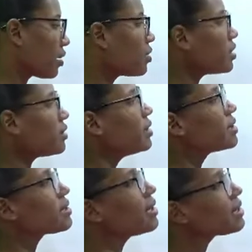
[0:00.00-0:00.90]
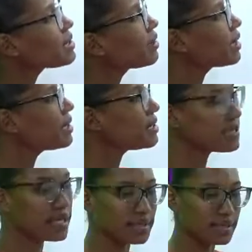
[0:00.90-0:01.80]
Good. So let's look at these
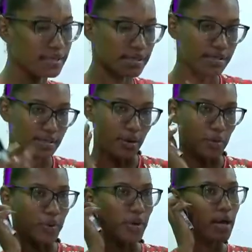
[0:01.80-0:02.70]
sentences now.